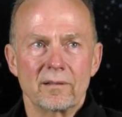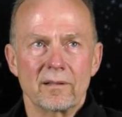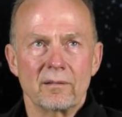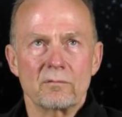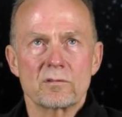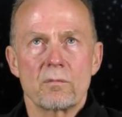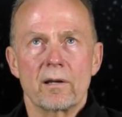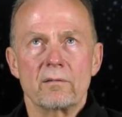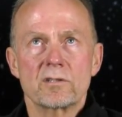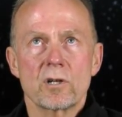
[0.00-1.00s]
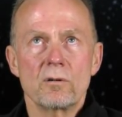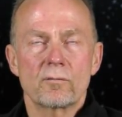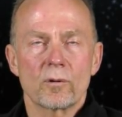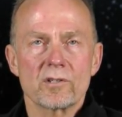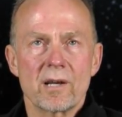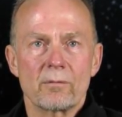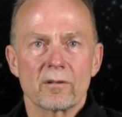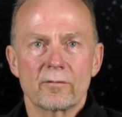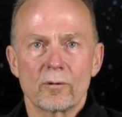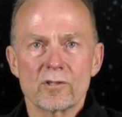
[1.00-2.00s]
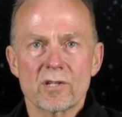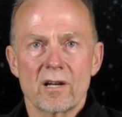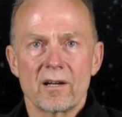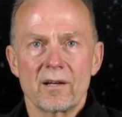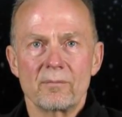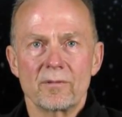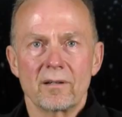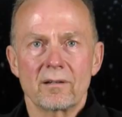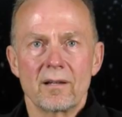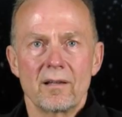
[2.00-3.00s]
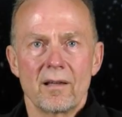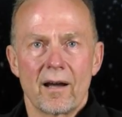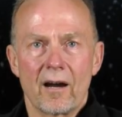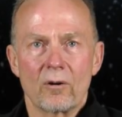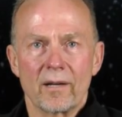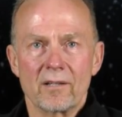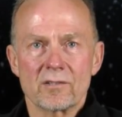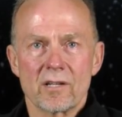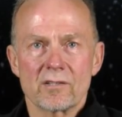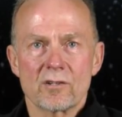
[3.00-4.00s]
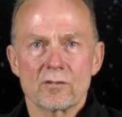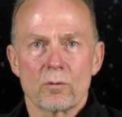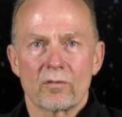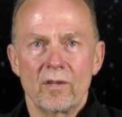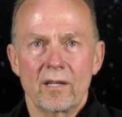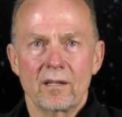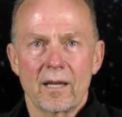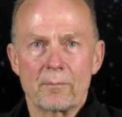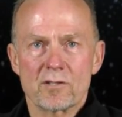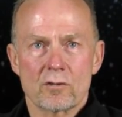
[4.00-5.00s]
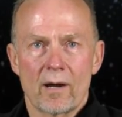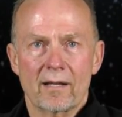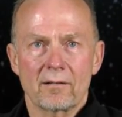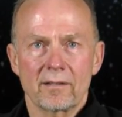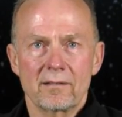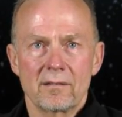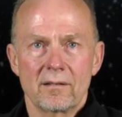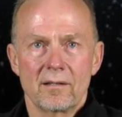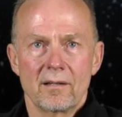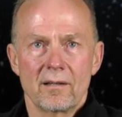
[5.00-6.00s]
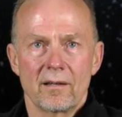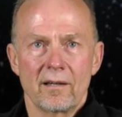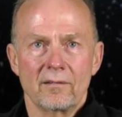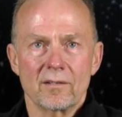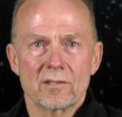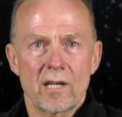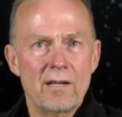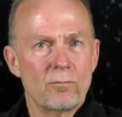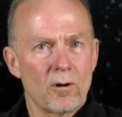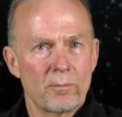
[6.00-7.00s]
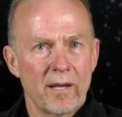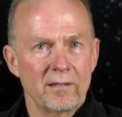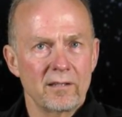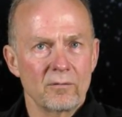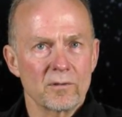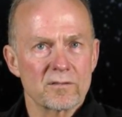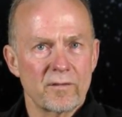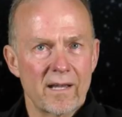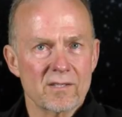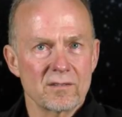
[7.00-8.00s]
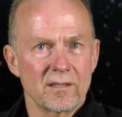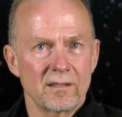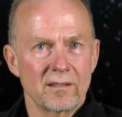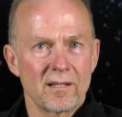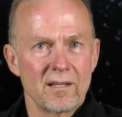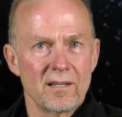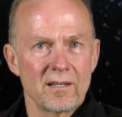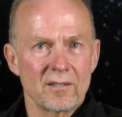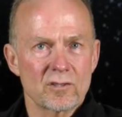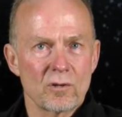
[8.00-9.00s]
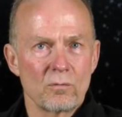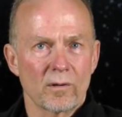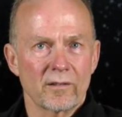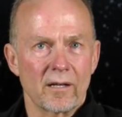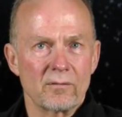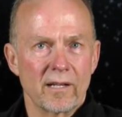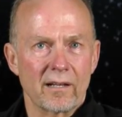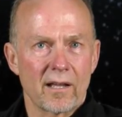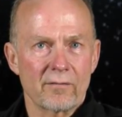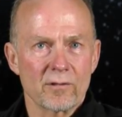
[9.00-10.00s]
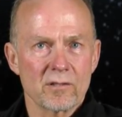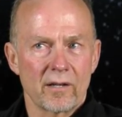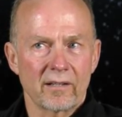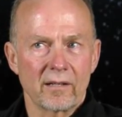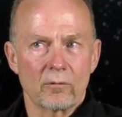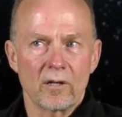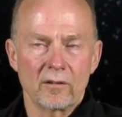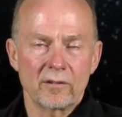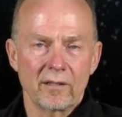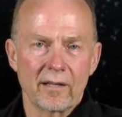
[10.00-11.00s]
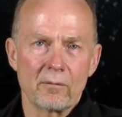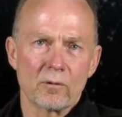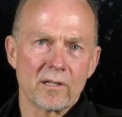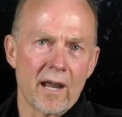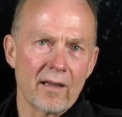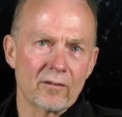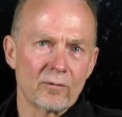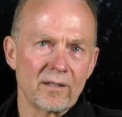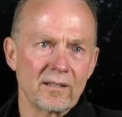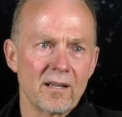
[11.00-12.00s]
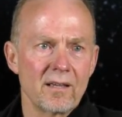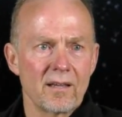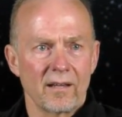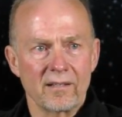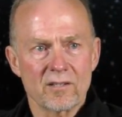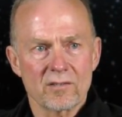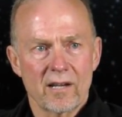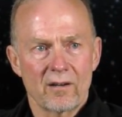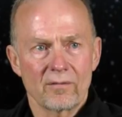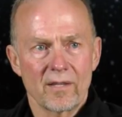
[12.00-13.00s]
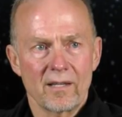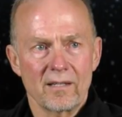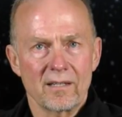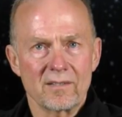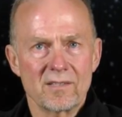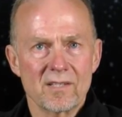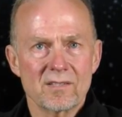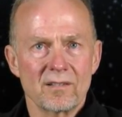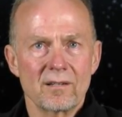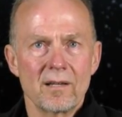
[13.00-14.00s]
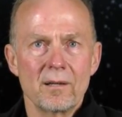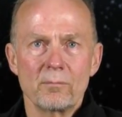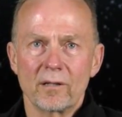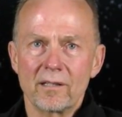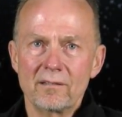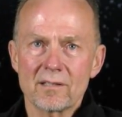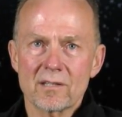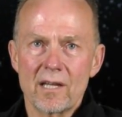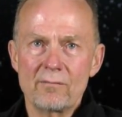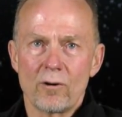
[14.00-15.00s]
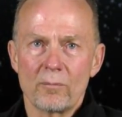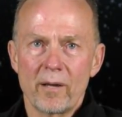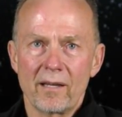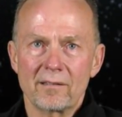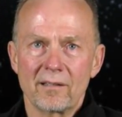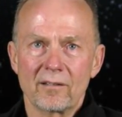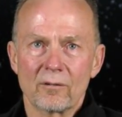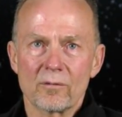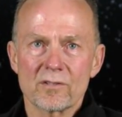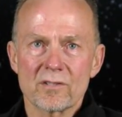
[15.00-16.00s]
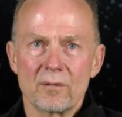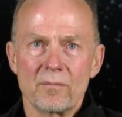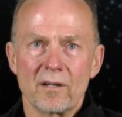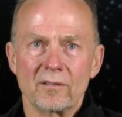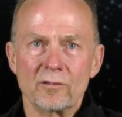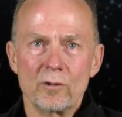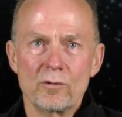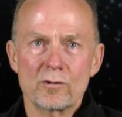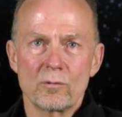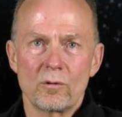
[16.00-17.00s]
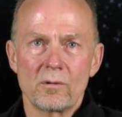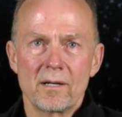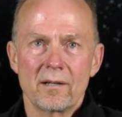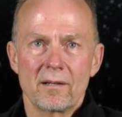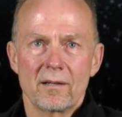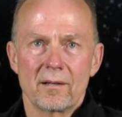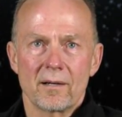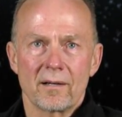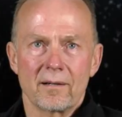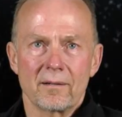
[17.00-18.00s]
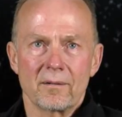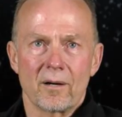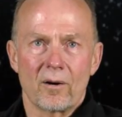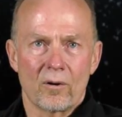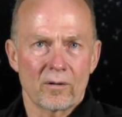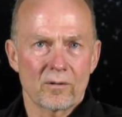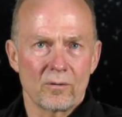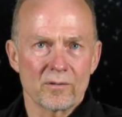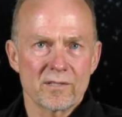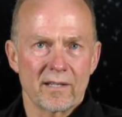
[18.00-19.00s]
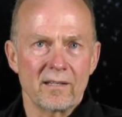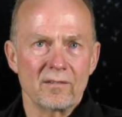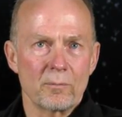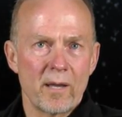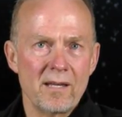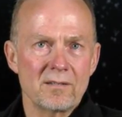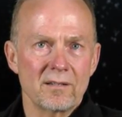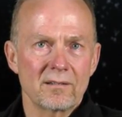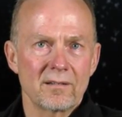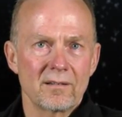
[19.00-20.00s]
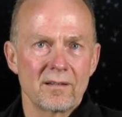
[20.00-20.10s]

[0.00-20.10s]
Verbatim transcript: it, it showed, for example, the first time that our ancestors were thinking abstractly. And this cave wall painting was fascinating. It showed what their everyday life was like, and they were hunting, they were gathering, and this is how they existed. But in this cave wall painting, there was some unusual uh, articles in the painting,